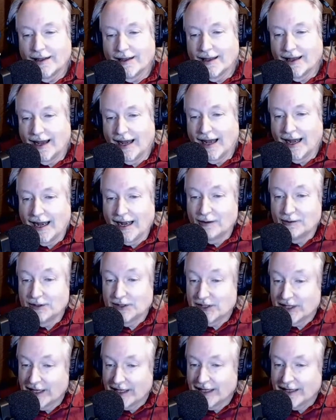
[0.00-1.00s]
I was
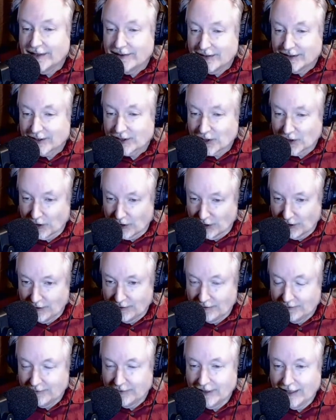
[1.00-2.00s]
dating this girl,